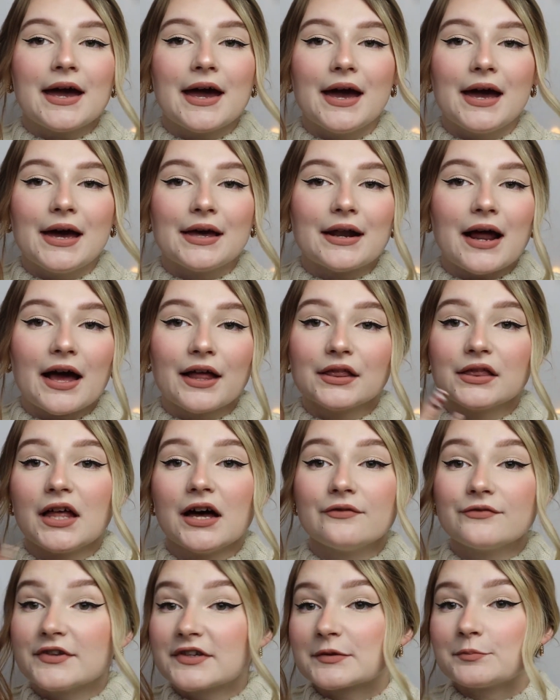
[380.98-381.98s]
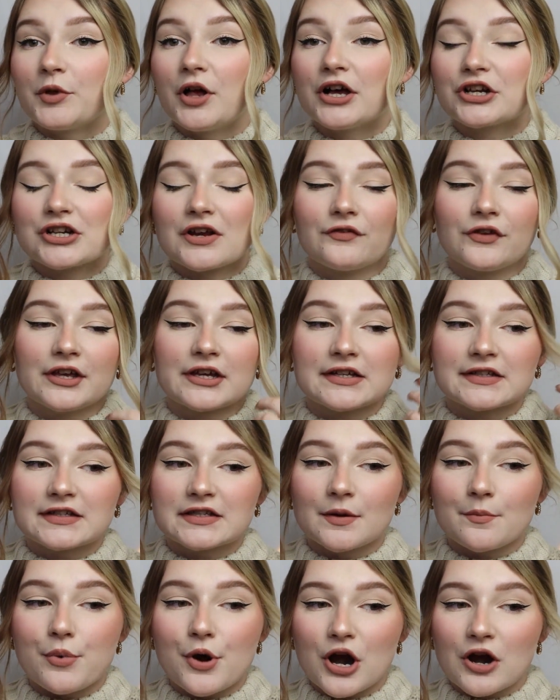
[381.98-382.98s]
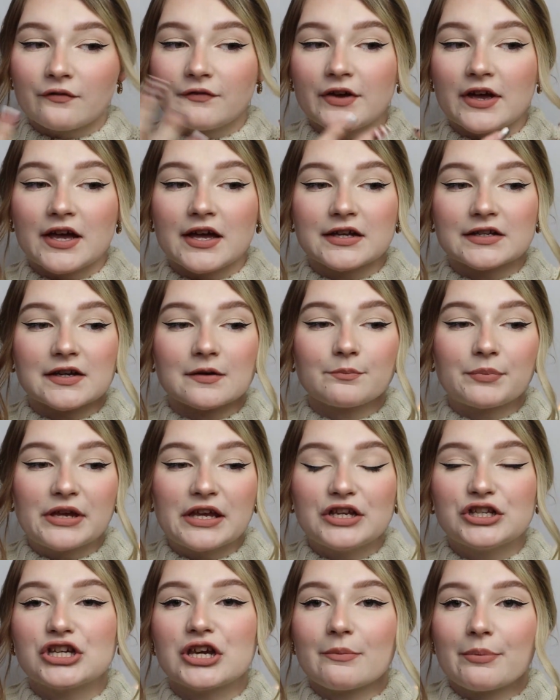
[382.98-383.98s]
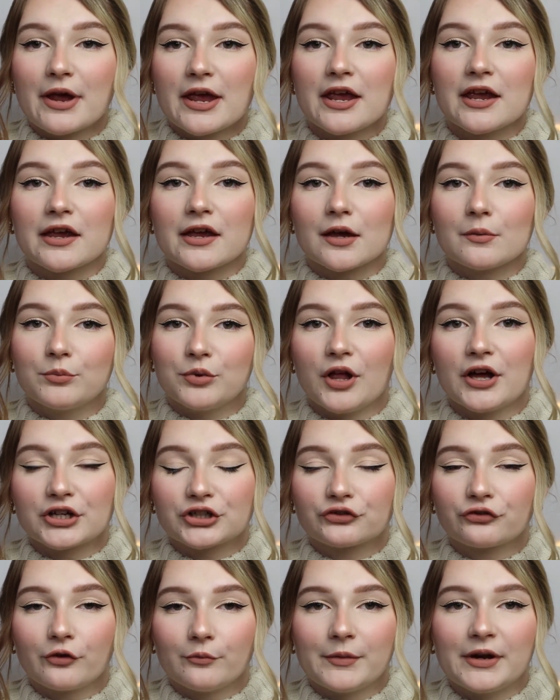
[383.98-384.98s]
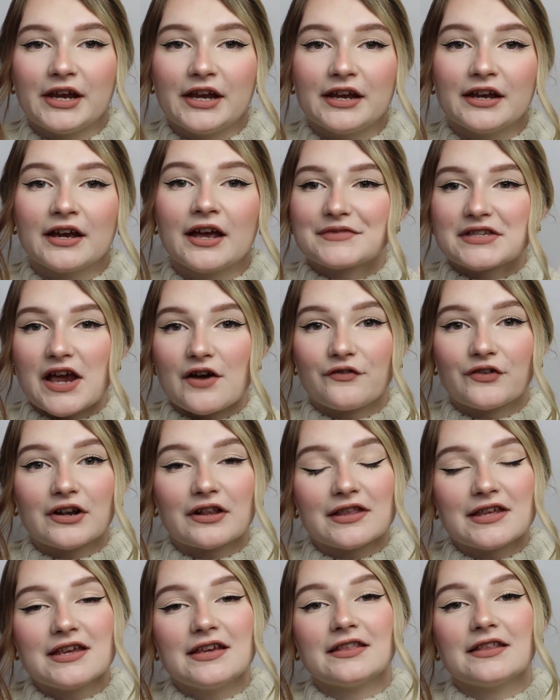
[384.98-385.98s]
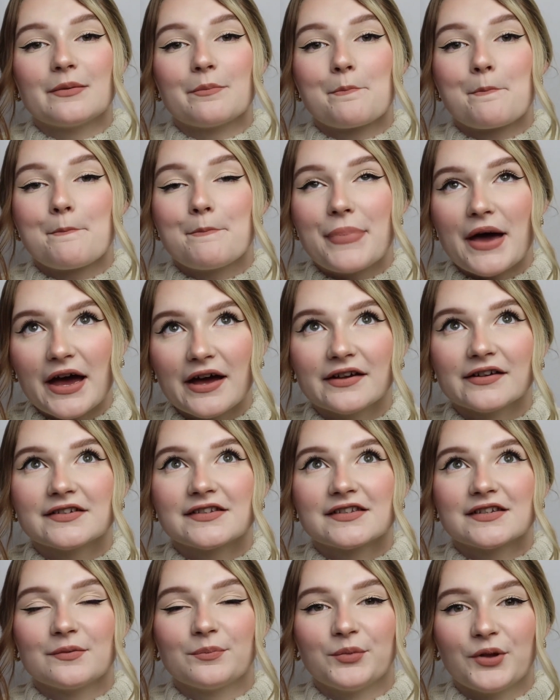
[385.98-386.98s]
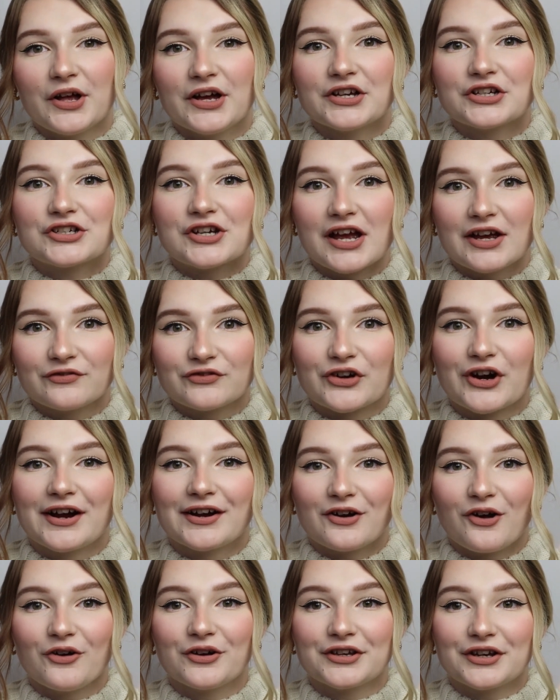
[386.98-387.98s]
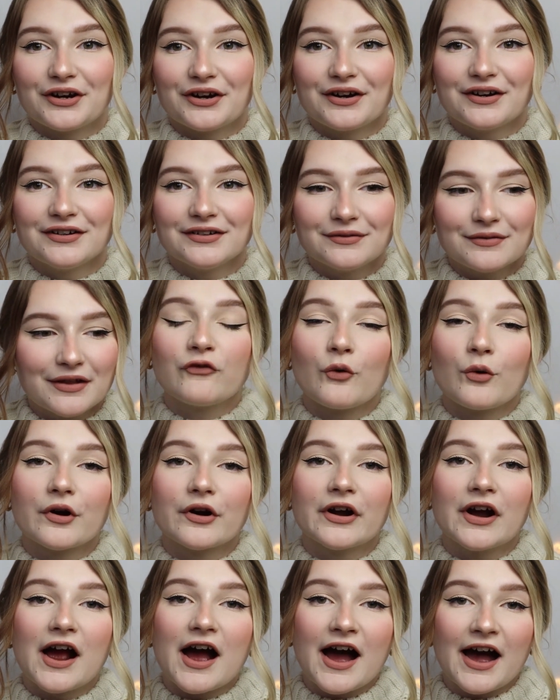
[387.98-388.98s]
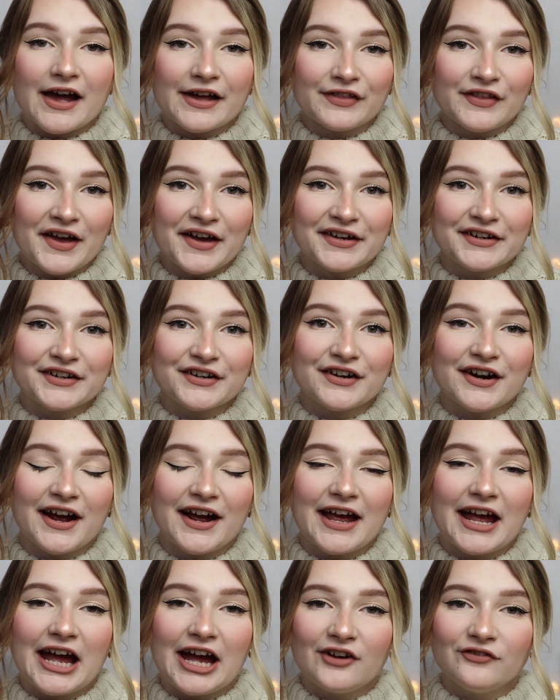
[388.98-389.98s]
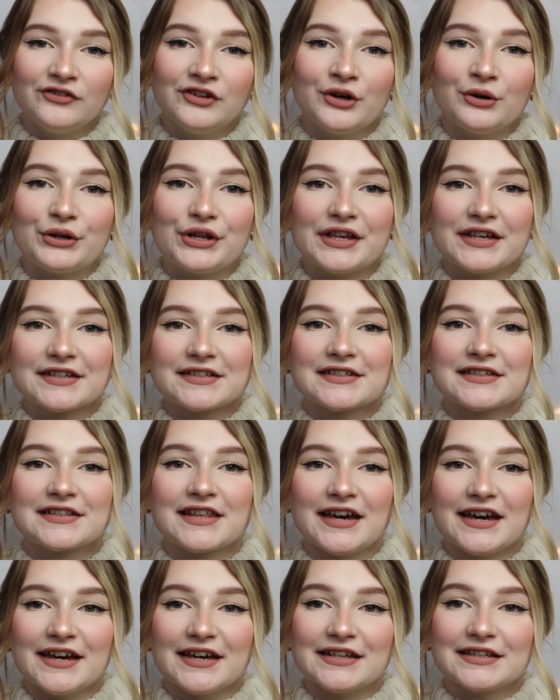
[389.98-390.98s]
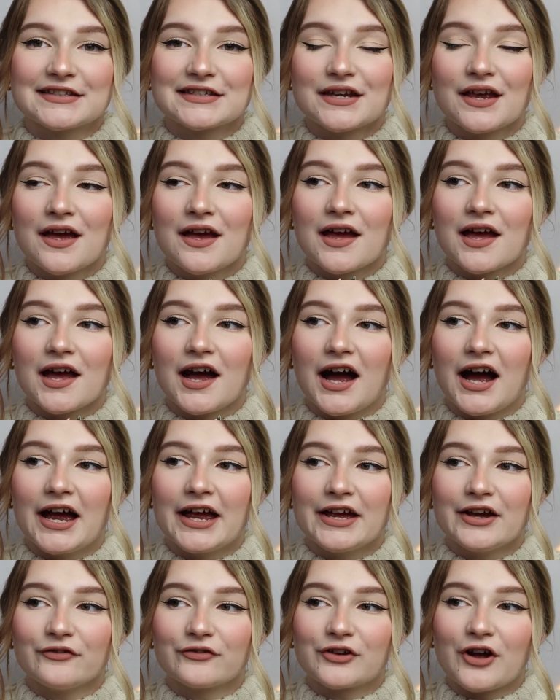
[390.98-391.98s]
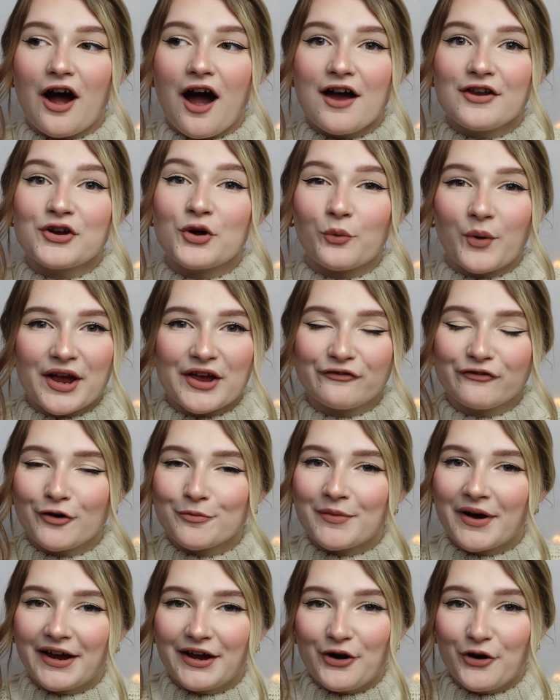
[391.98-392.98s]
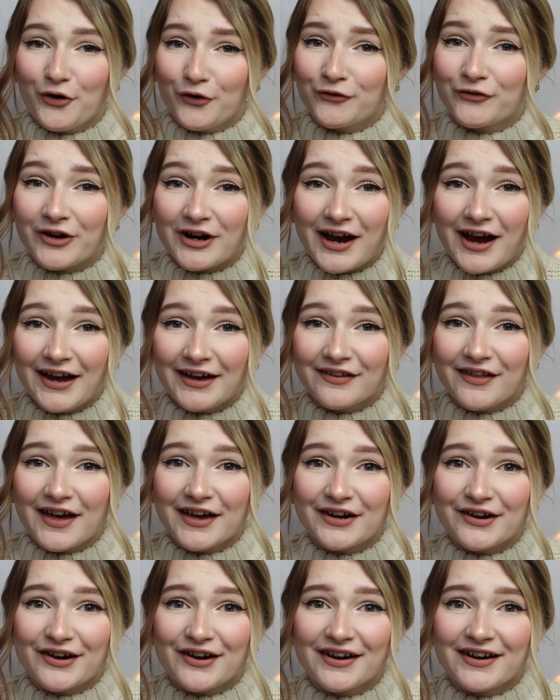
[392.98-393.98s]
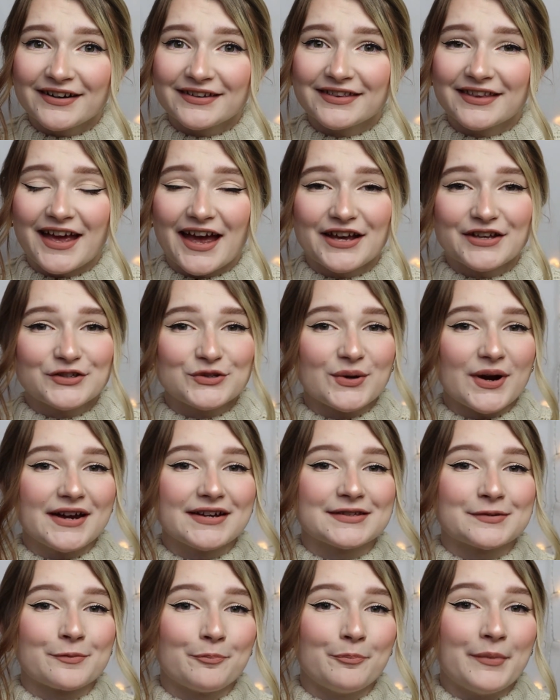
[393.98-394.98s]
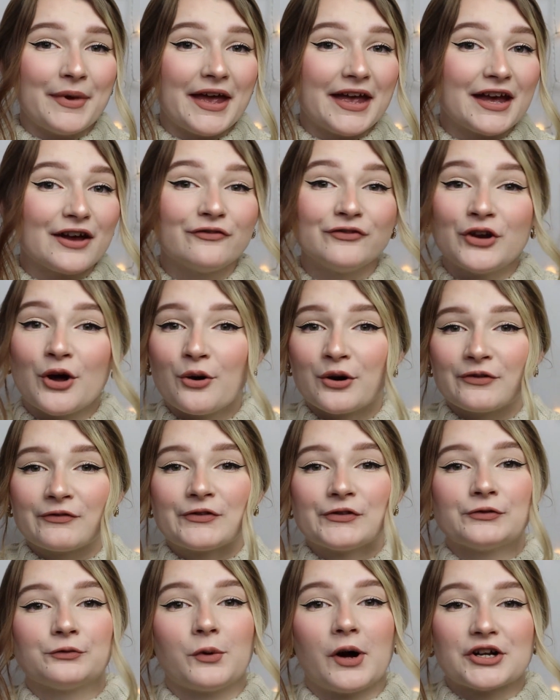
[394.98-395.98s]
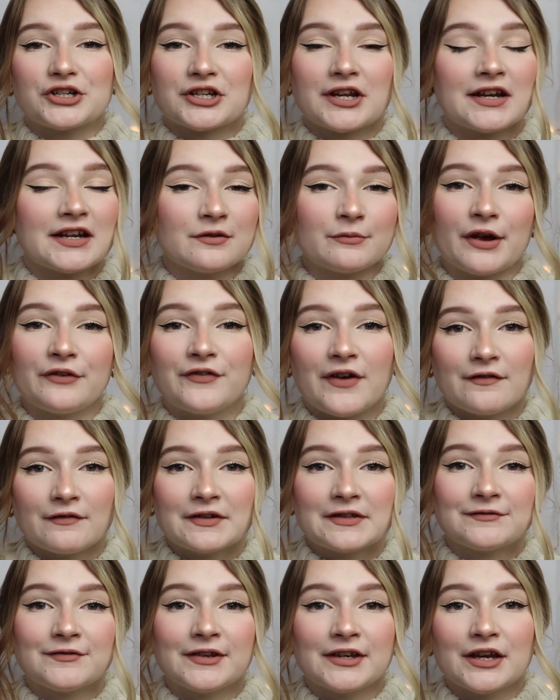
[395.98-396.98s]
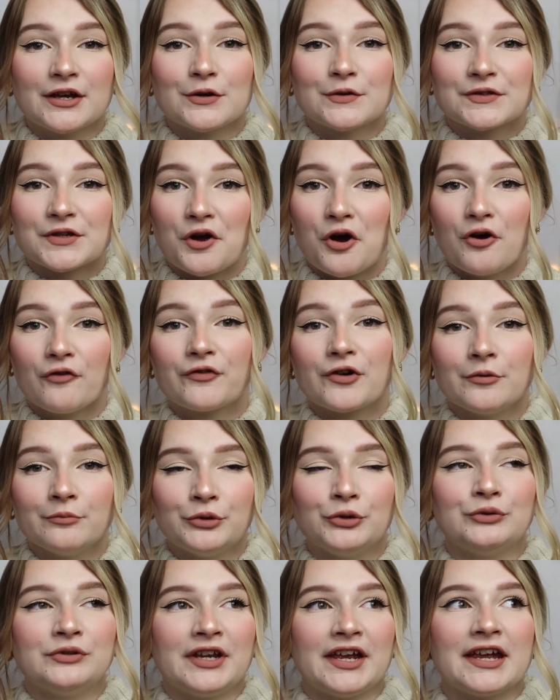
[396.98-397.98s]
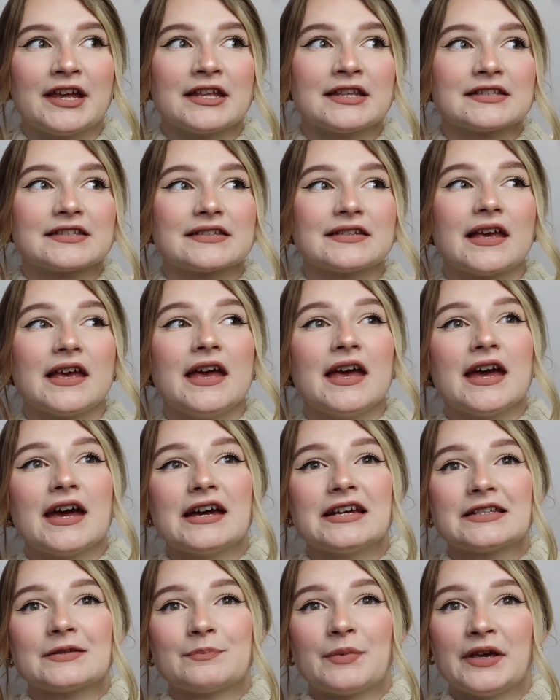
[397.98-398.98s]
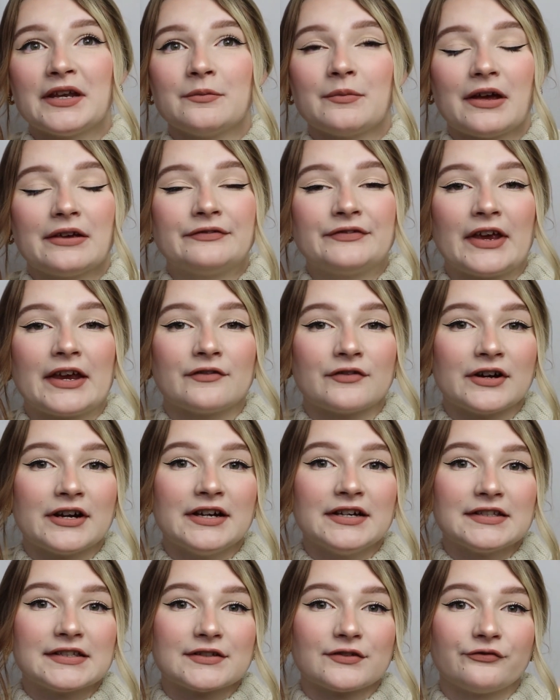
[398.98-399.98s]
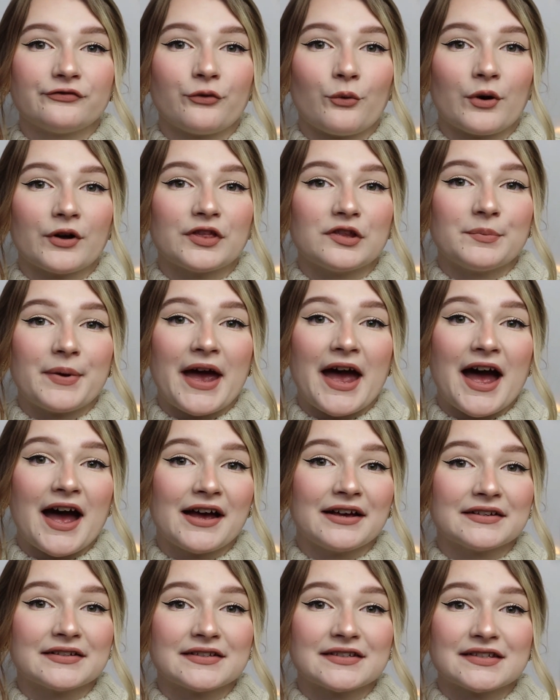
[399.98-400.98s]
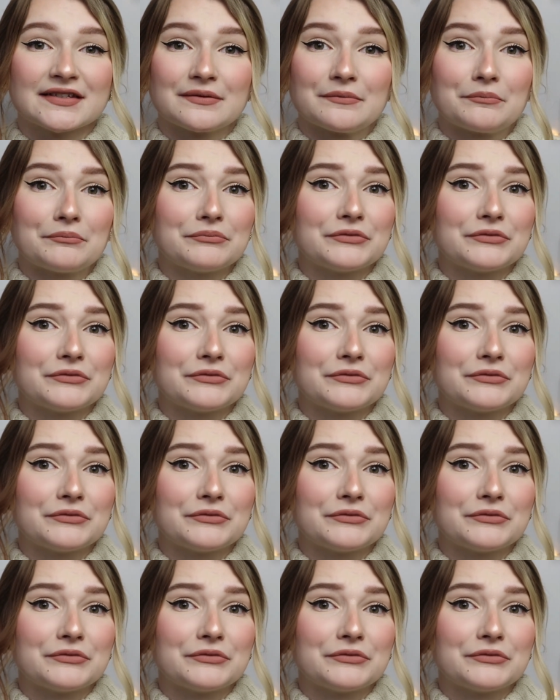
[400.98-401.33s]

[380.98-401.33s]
And I love this blush. I feel like it's the perfect peachy pink blush for me. Definitely the best blush I've tried all year. For a highlighter, I have noticed that I have gotten away from my Ofra highlighter. As you guys may have known if you've watched any of my favorites videos, Ofra Moondance has been in my favorites for the past